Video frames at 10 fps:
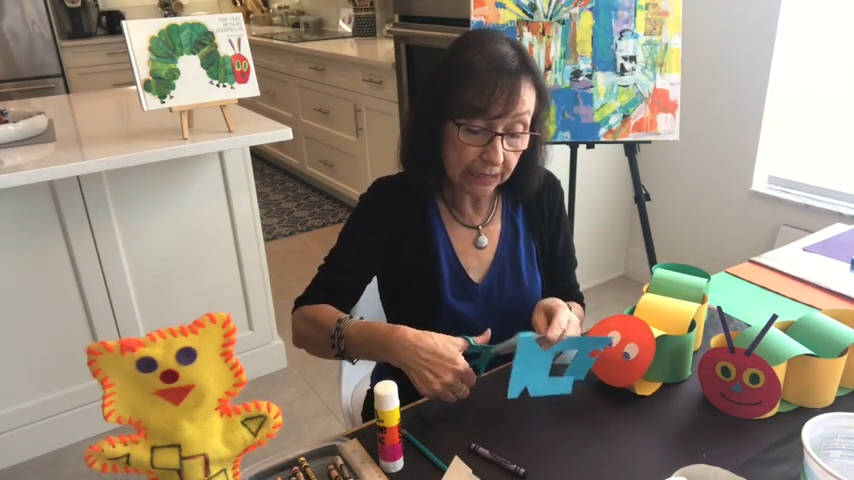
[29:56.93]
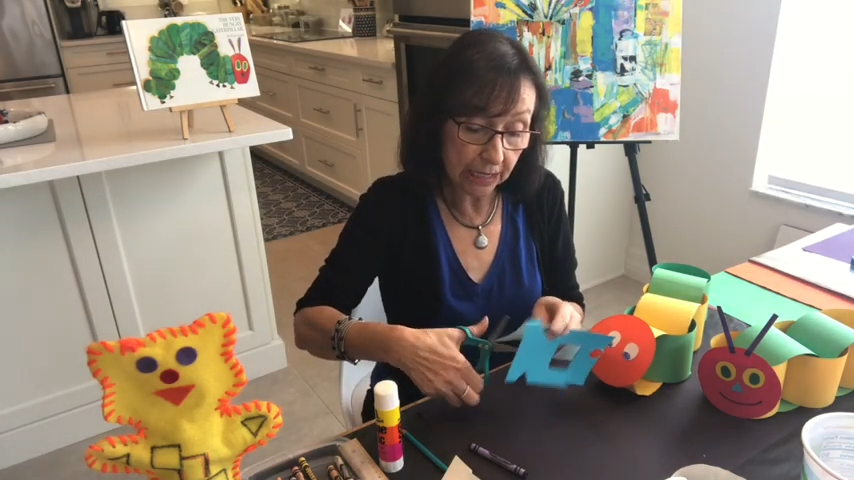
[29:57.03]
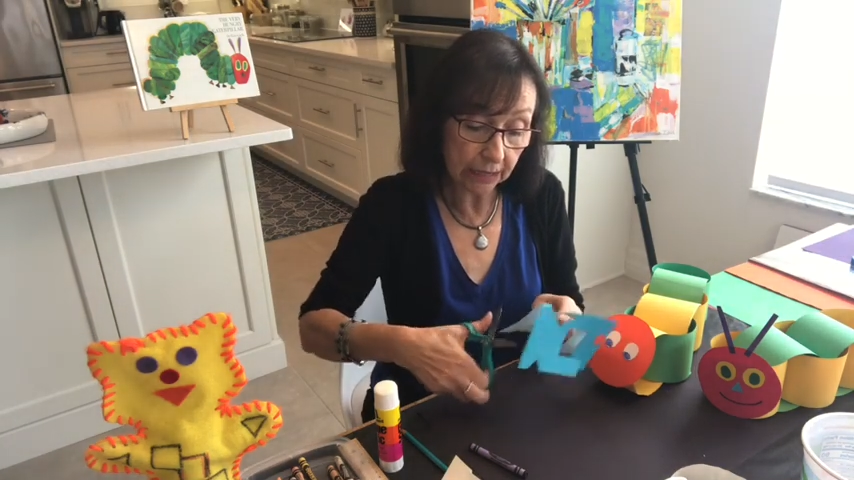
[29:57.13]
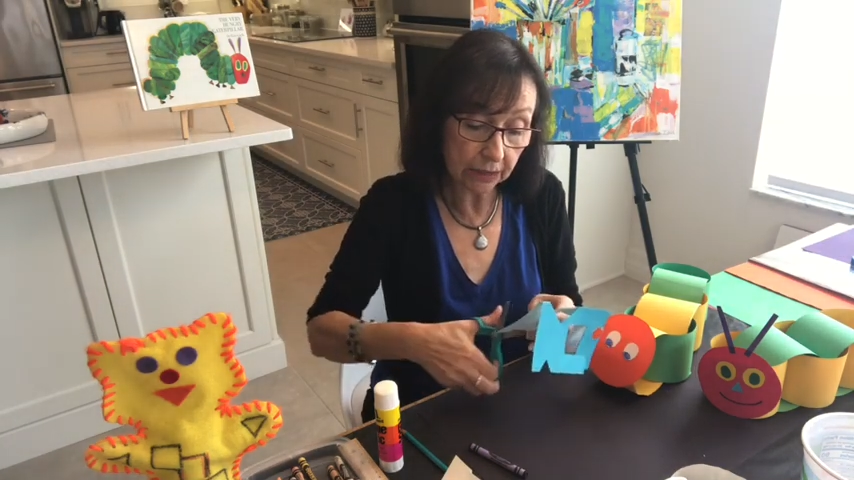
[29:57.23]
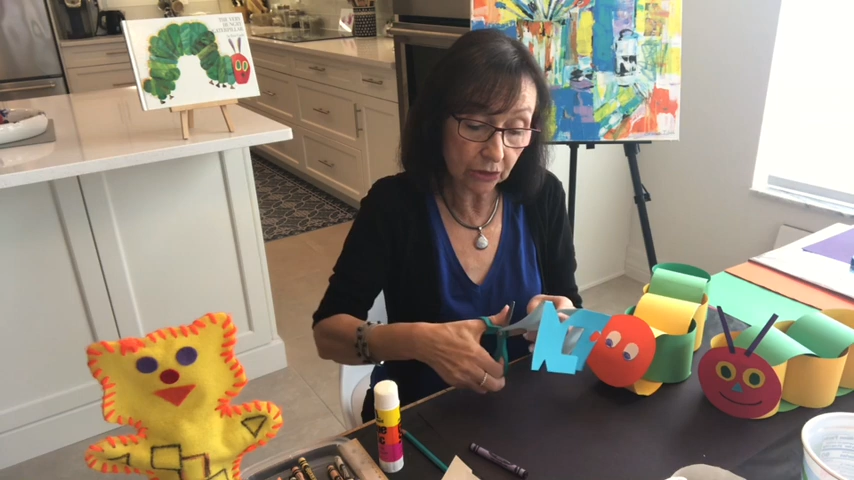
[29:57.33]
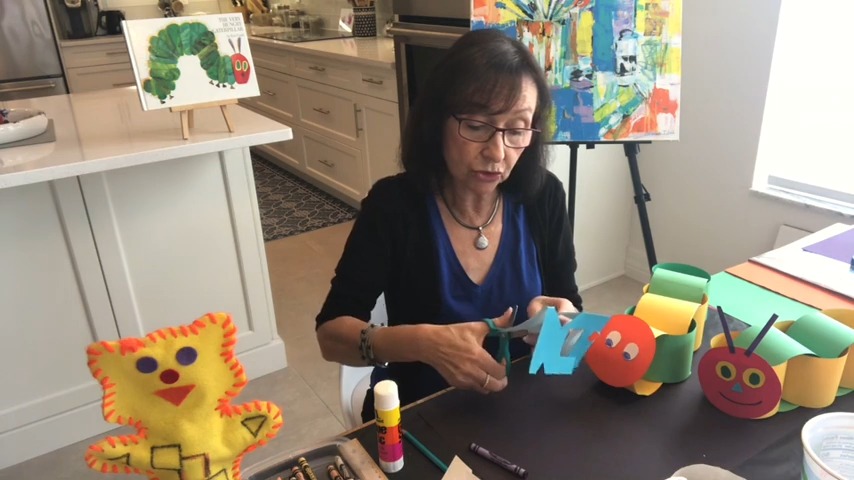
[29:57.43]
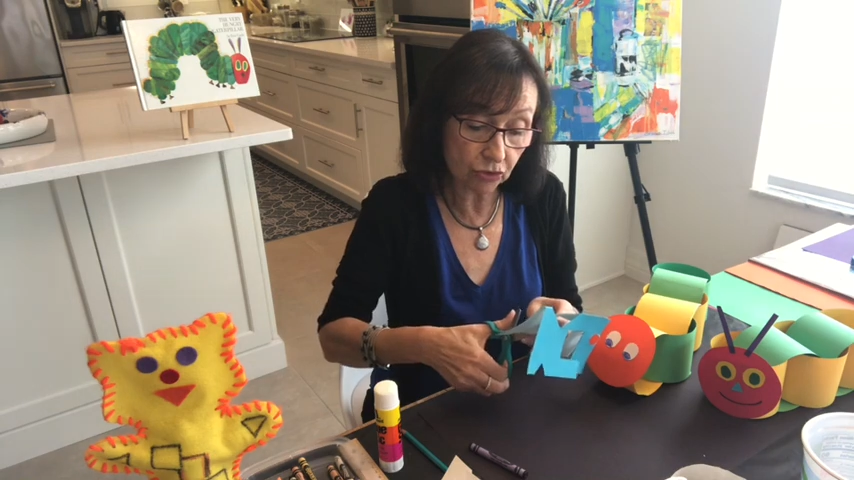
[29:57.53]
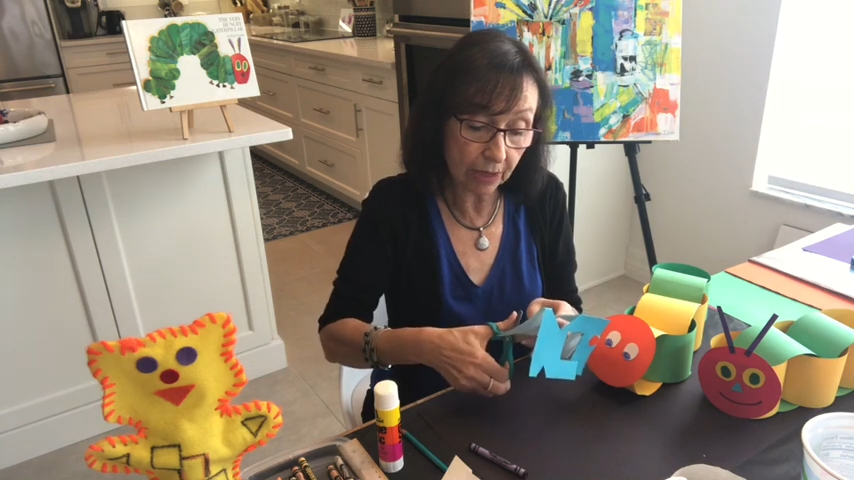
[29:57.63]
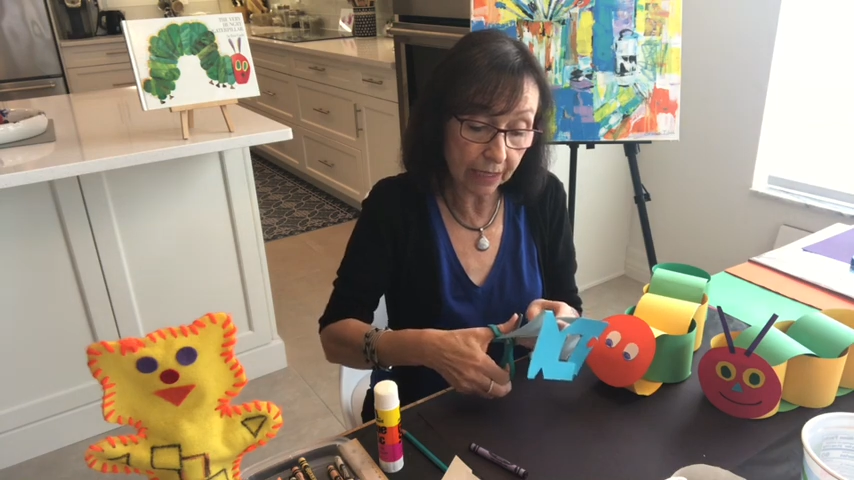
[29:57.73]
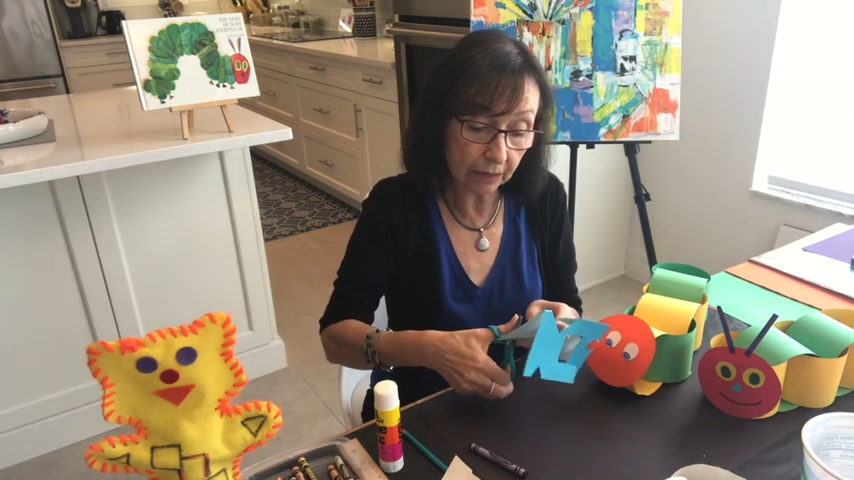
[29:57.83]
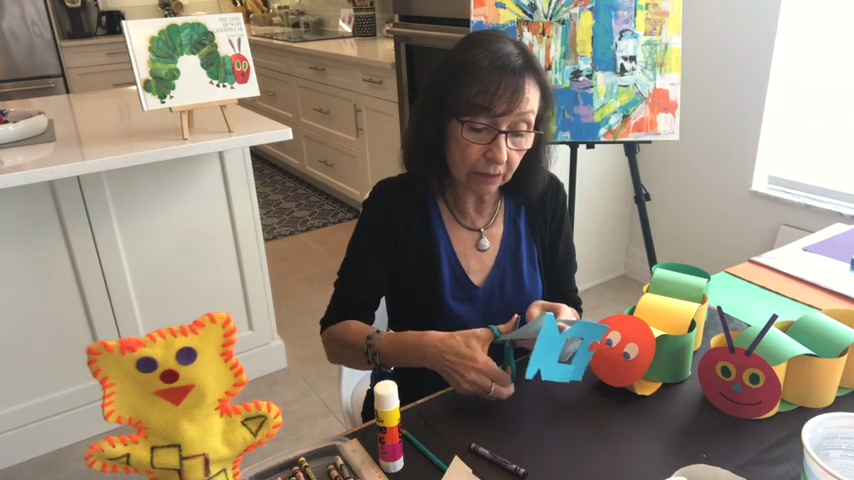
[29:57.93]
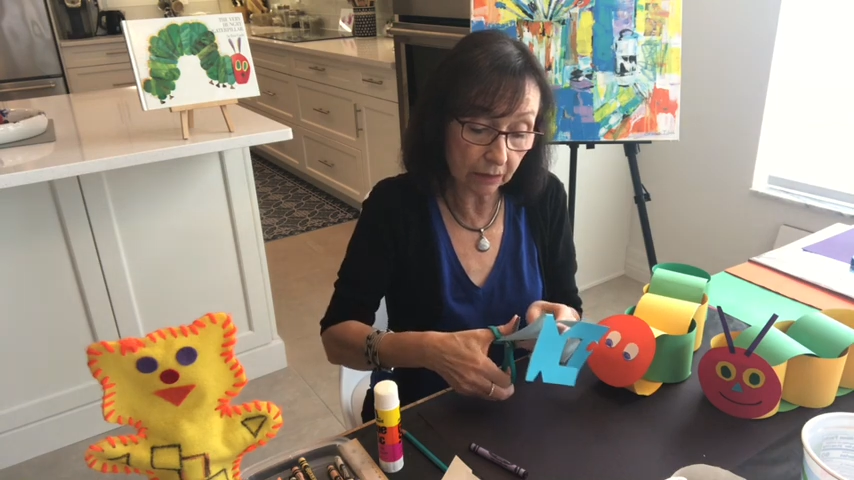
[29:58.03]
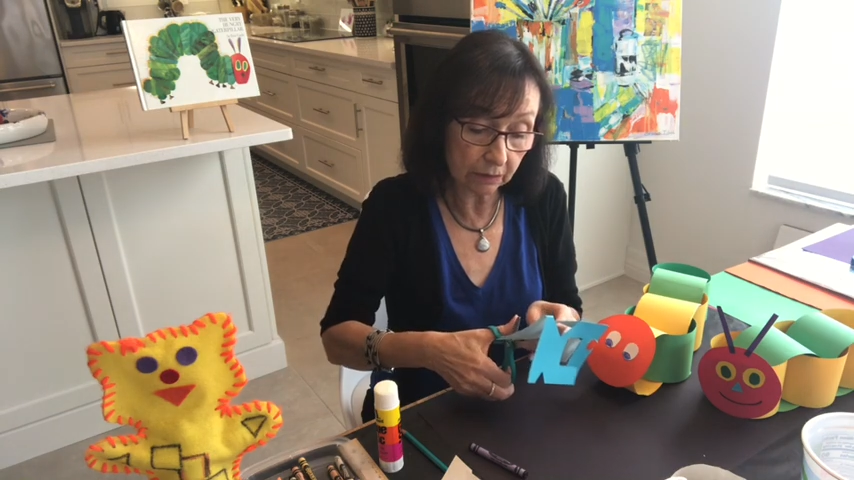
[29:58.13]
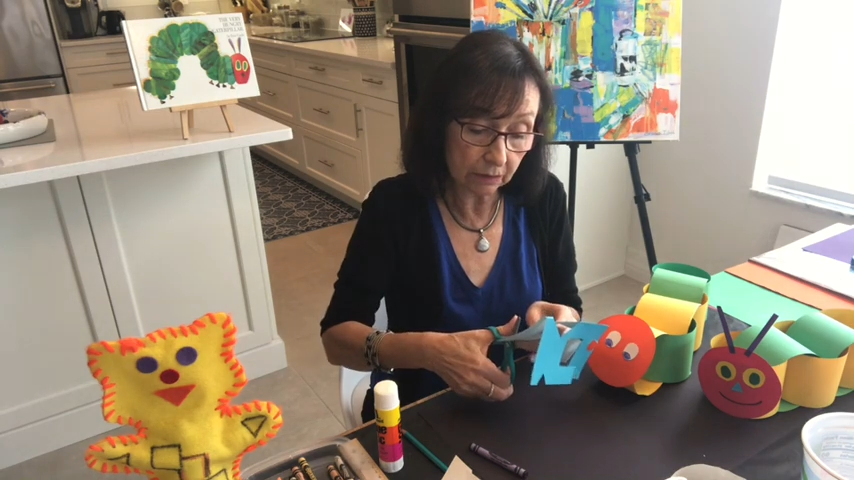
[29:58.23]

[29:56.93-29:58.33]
a little triangle.